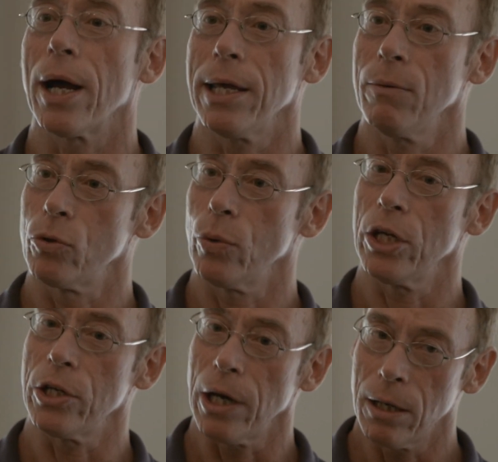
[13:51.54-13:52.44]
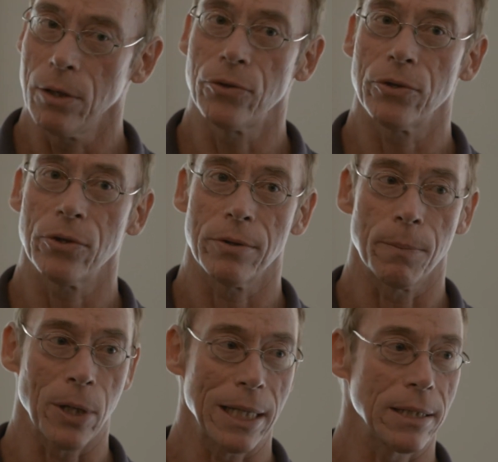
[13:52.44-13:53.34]
why he was willing to host
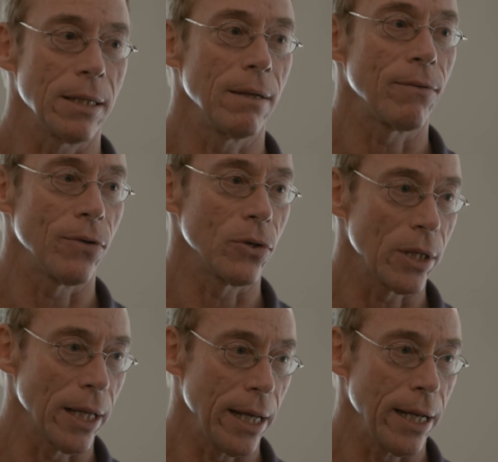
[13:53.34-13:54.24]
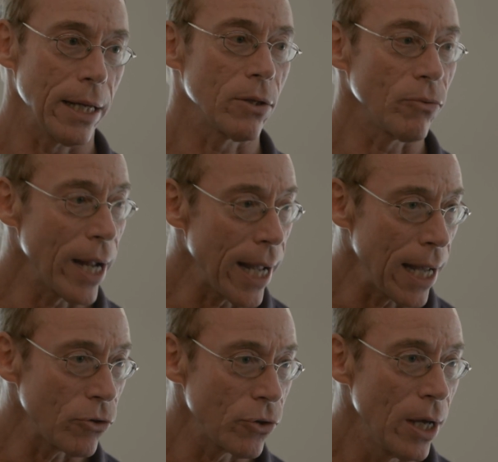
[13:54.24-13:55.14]
the president and first lady at the
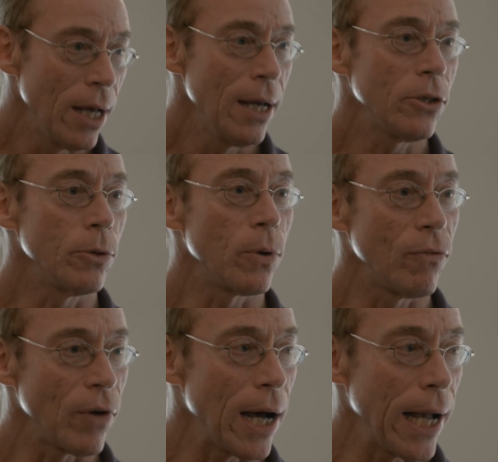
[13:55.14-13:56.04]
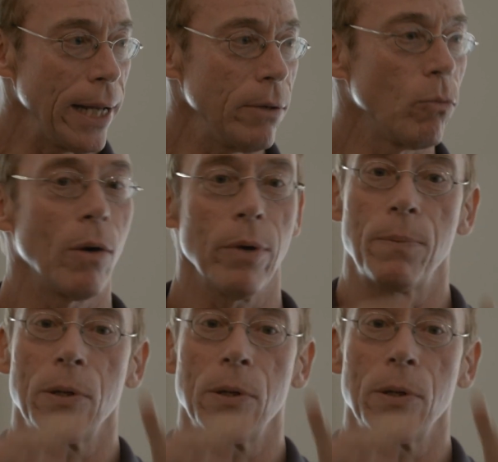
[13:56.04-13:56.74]
ranch to provide what we